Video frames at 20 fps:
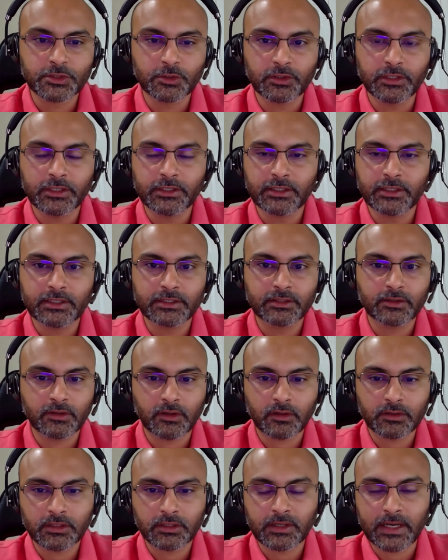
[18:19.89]
So in the
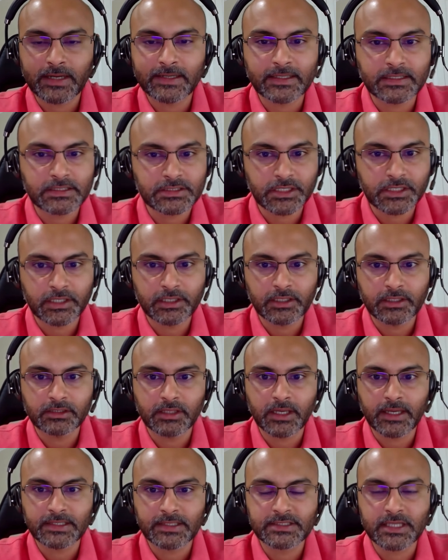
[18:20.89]
on the right hand side in
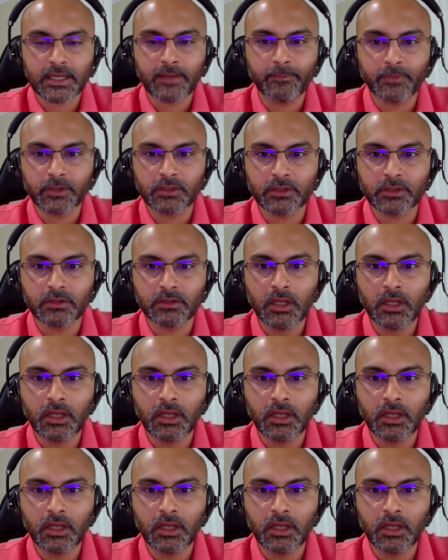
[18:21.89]
the example,